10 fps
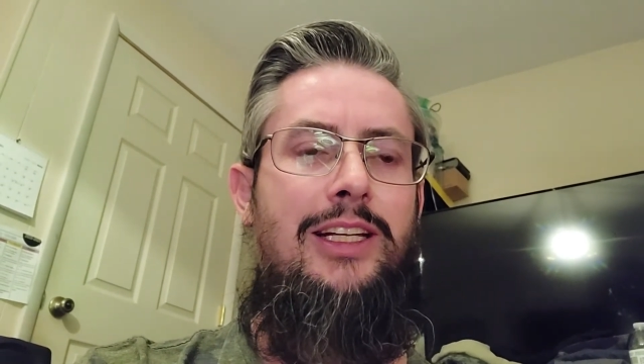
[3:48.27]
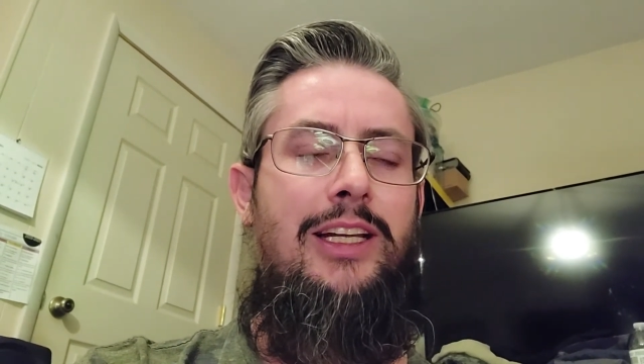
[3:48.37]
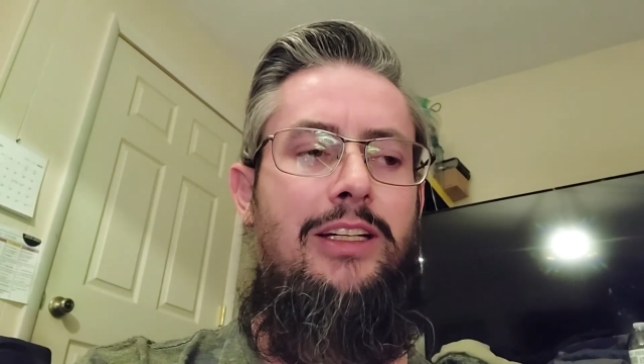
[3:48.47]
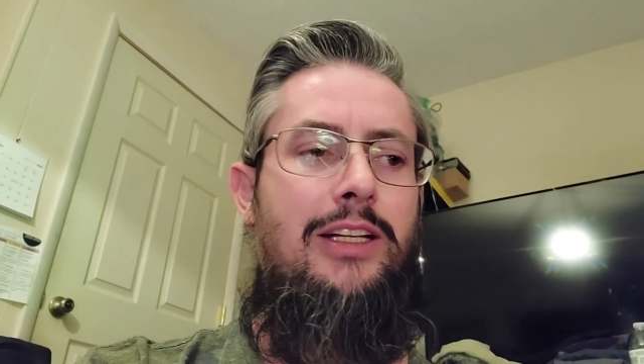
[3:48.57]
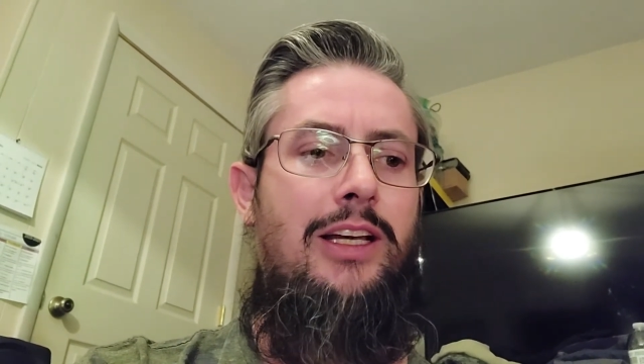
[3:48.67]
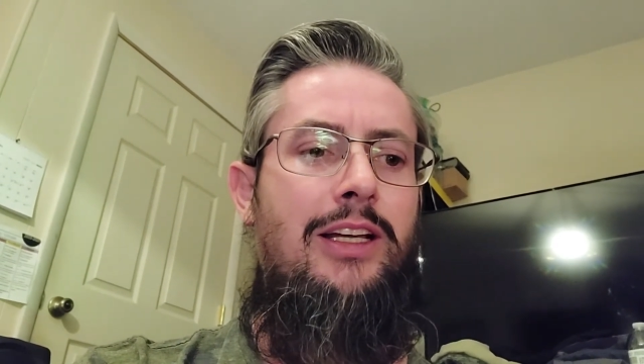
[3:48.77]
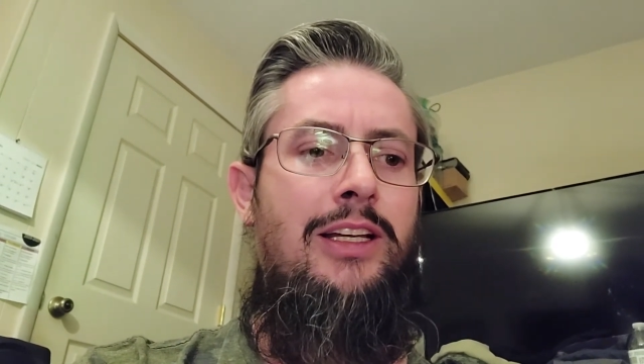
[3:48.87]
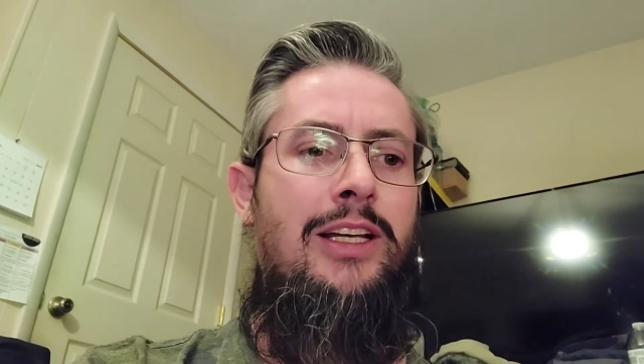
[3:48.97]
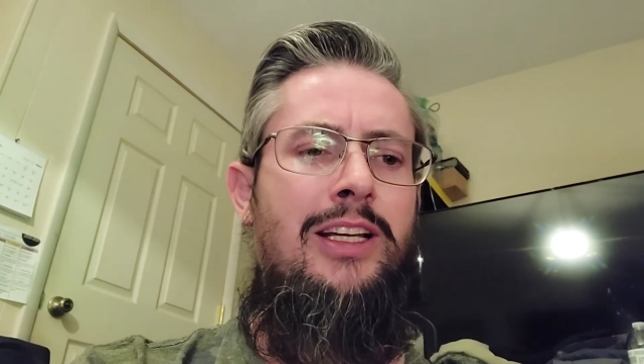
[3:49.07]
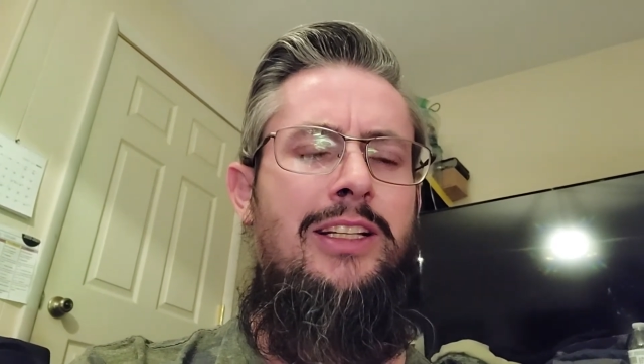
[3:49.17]
and uh,
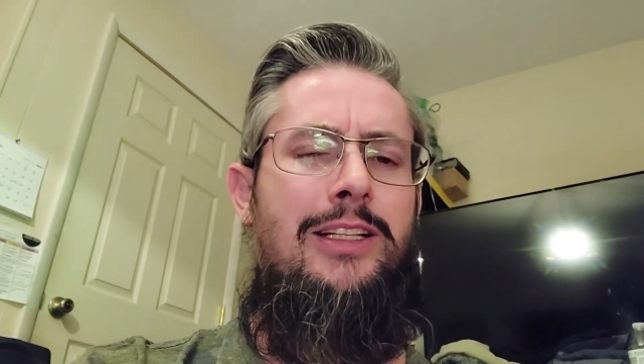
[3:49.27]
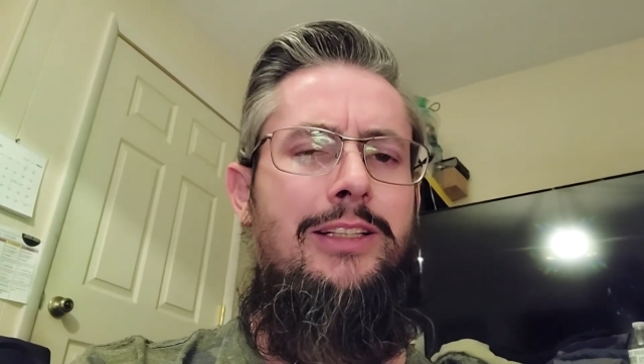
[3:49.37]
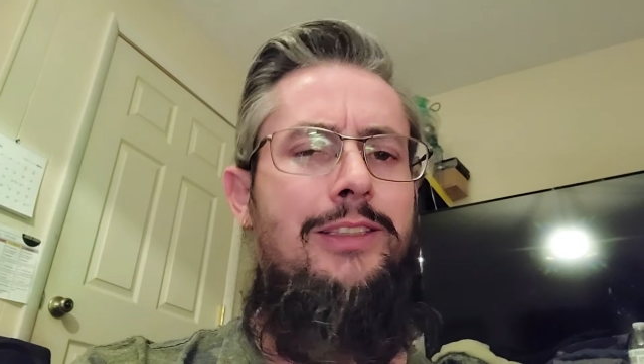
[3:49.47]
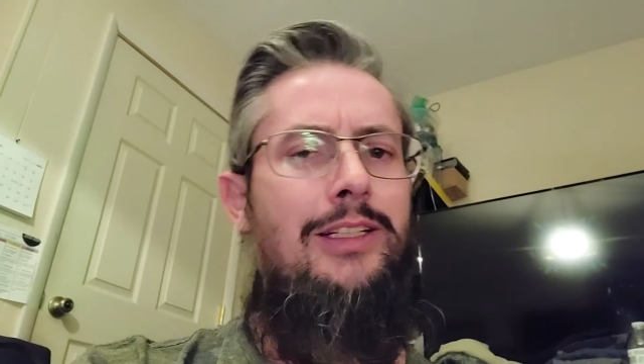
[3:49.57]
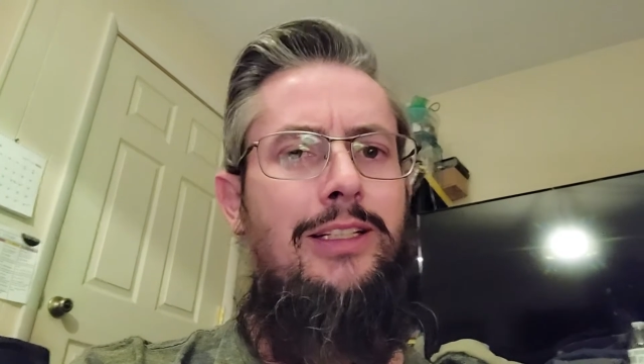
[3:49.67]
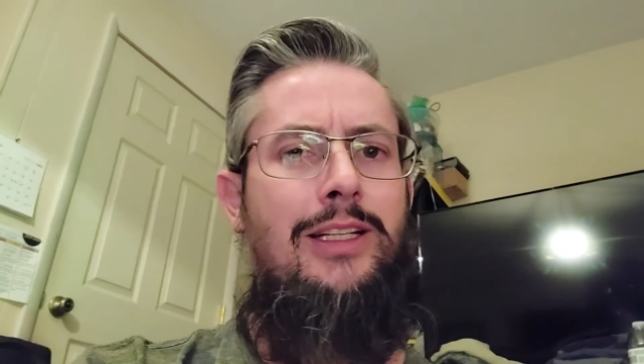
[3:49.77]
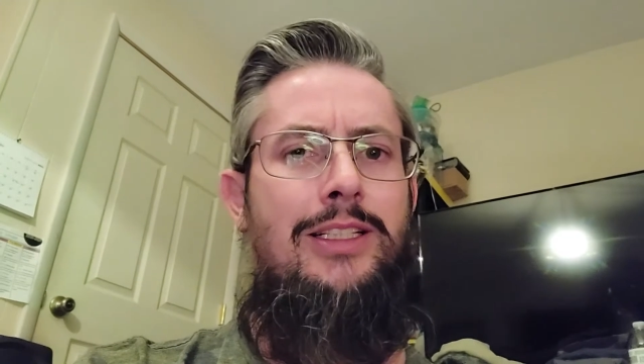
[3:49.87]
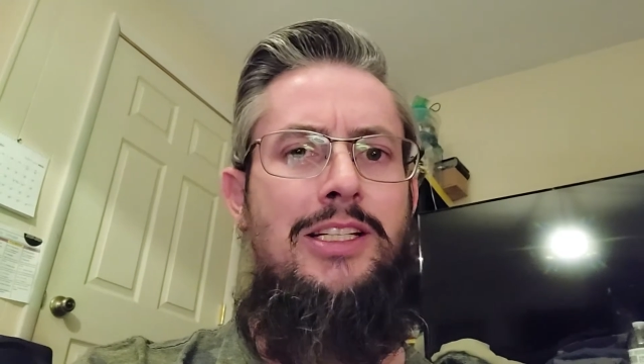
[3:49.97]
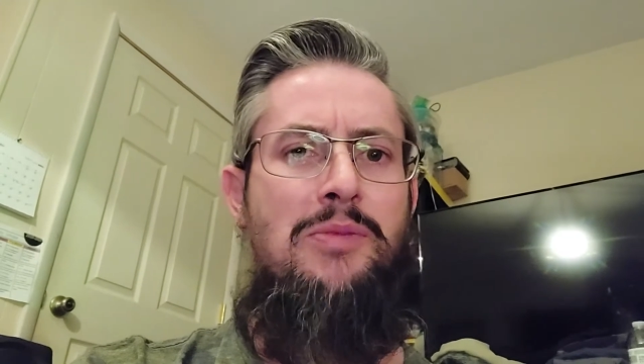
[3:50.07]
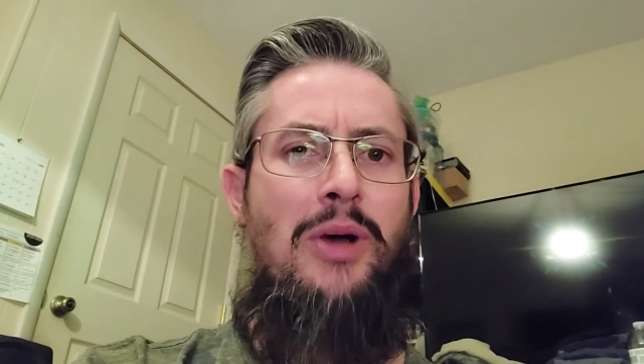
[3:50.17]
that
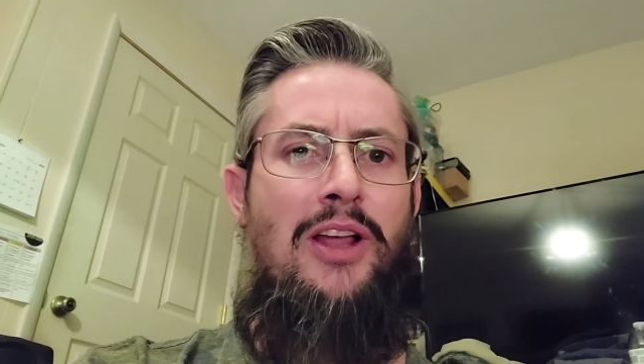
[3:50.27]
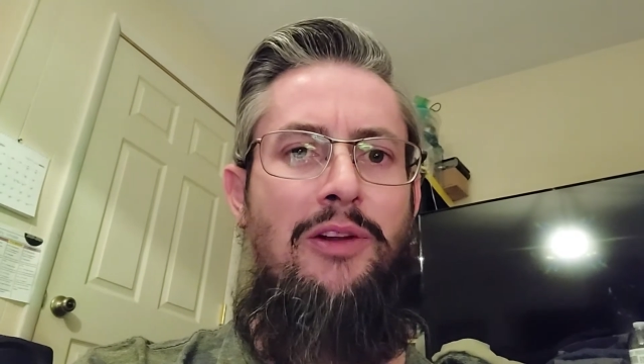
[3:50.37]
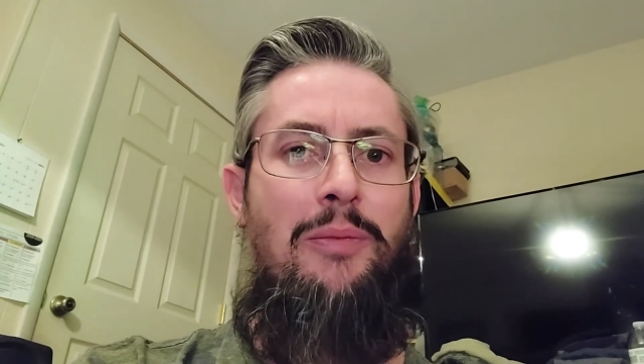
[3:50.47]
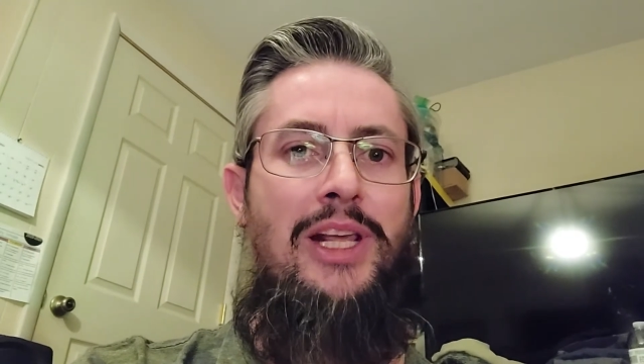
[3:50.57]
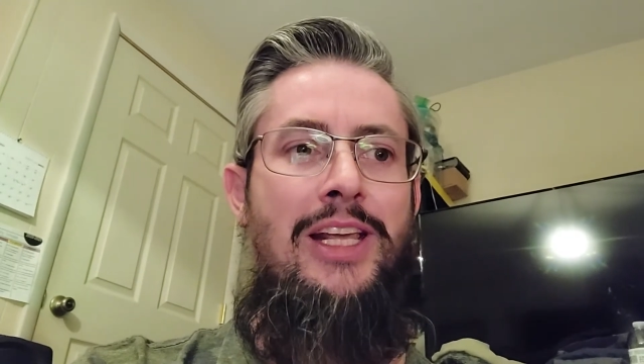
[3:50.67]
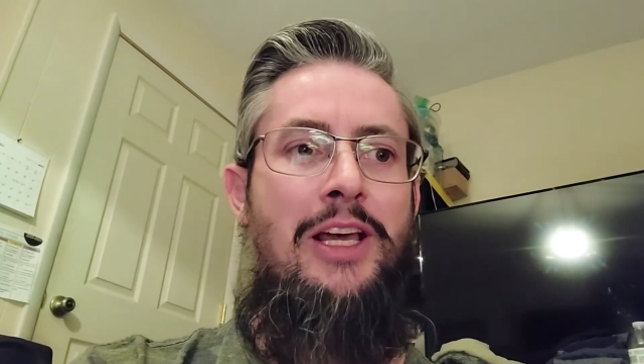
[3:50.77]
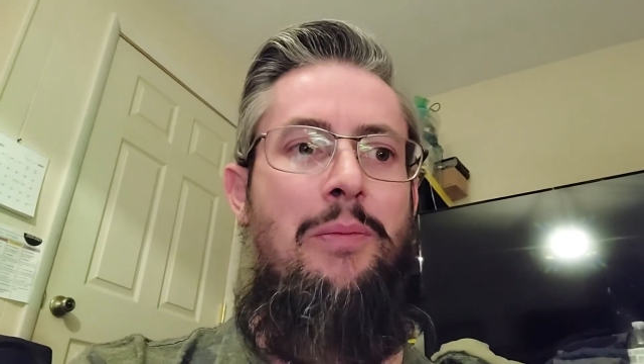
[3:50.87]
does bother me.